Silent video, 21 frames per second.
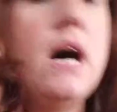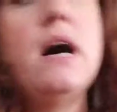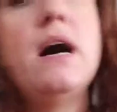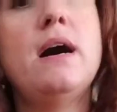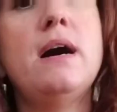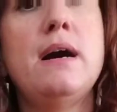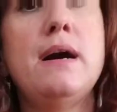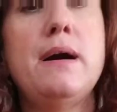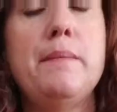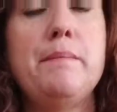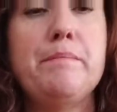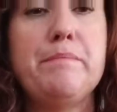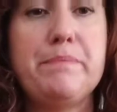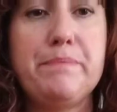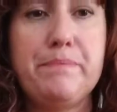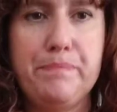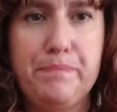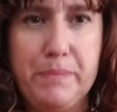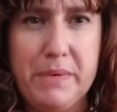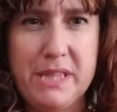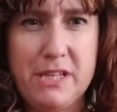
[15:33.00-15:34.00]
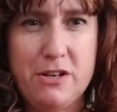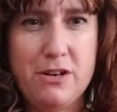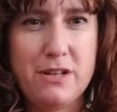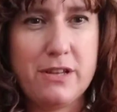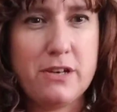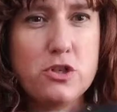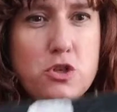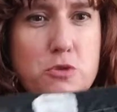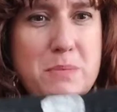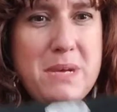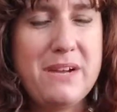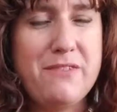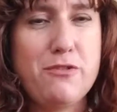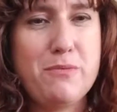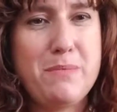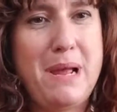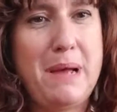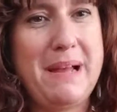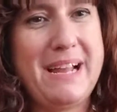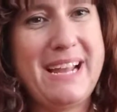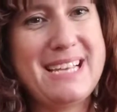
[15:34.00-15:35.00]
Um, but they're a little too big for
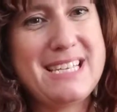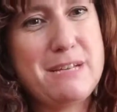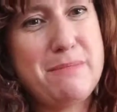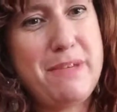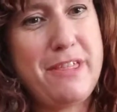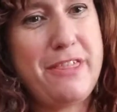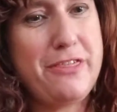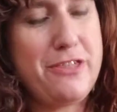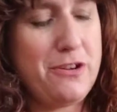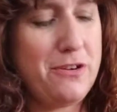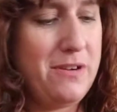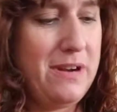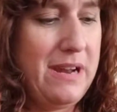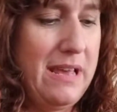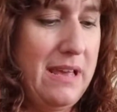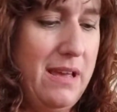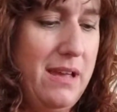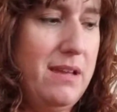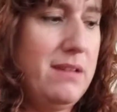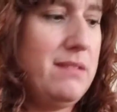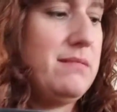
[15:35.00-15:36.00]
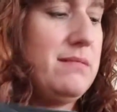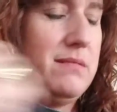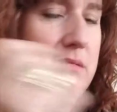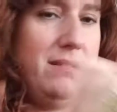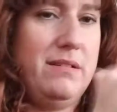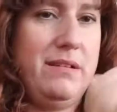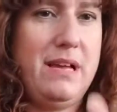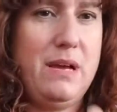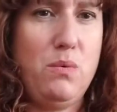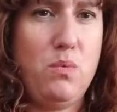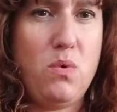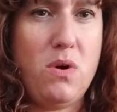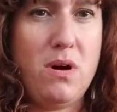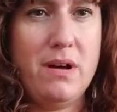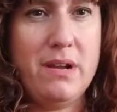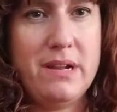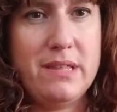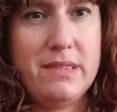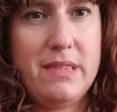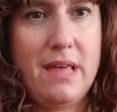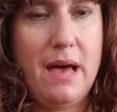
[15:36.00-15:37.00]
me. I guess I'm a 30. I
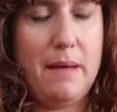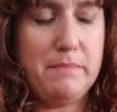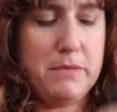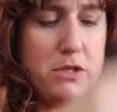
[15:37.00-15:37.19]
wanted them